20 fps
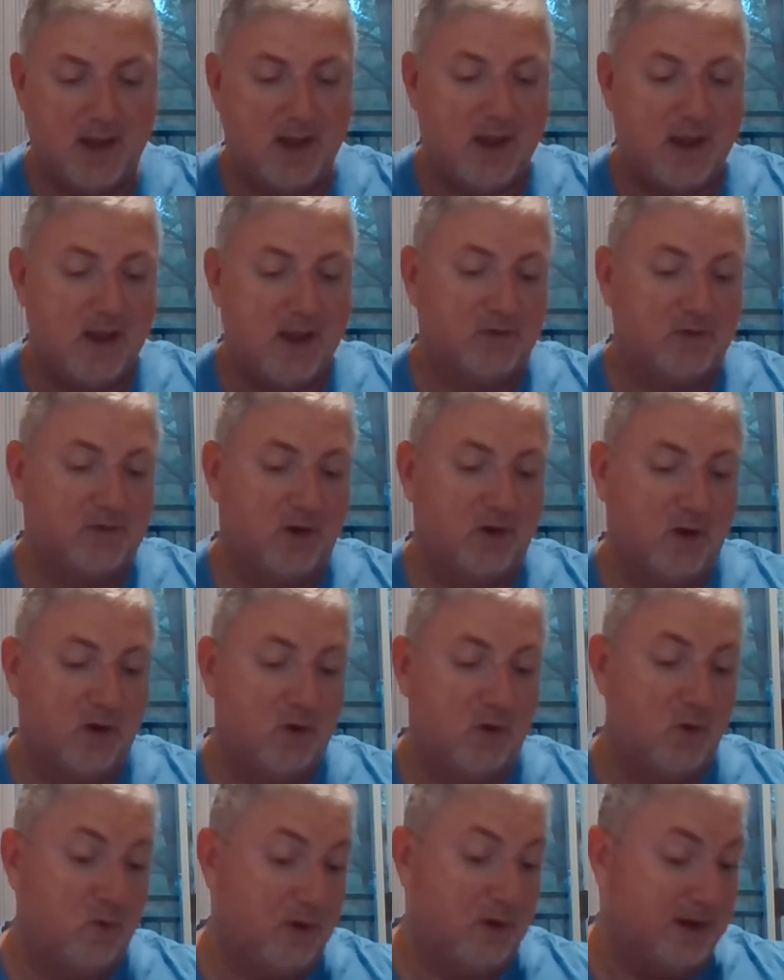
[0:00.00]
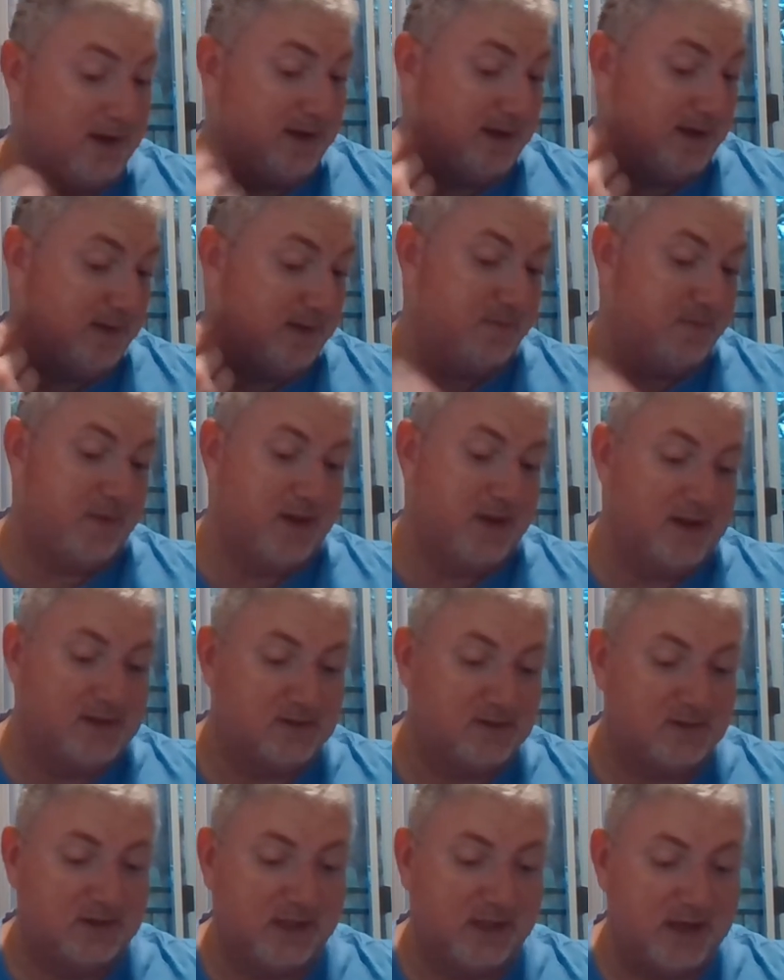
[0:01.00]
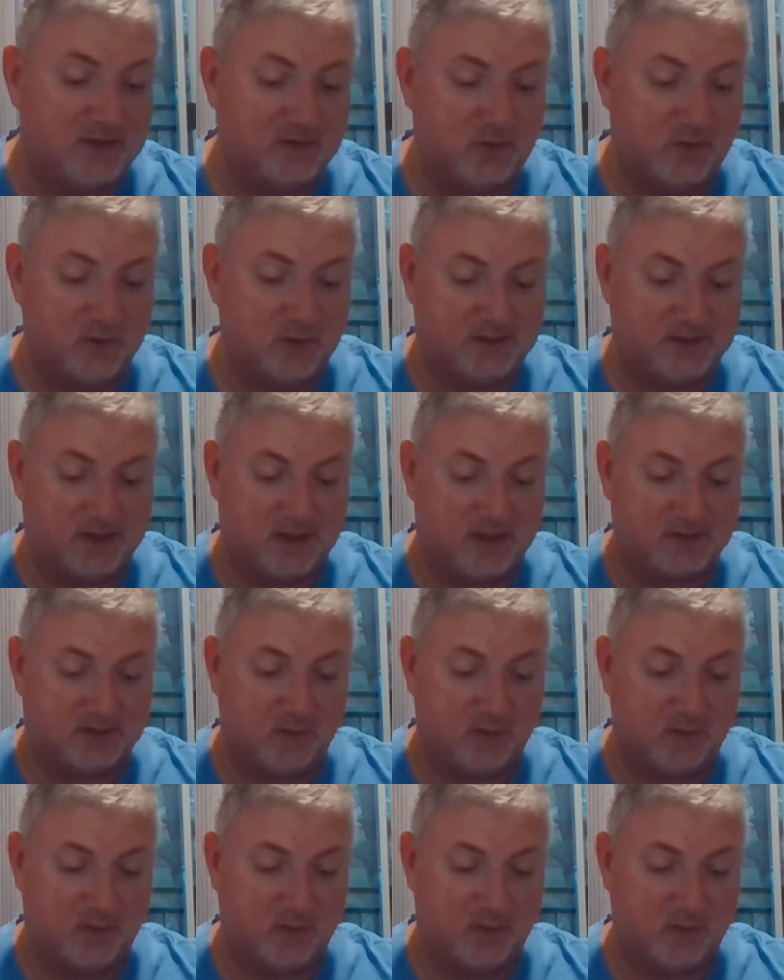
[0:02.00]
So these last two ascents,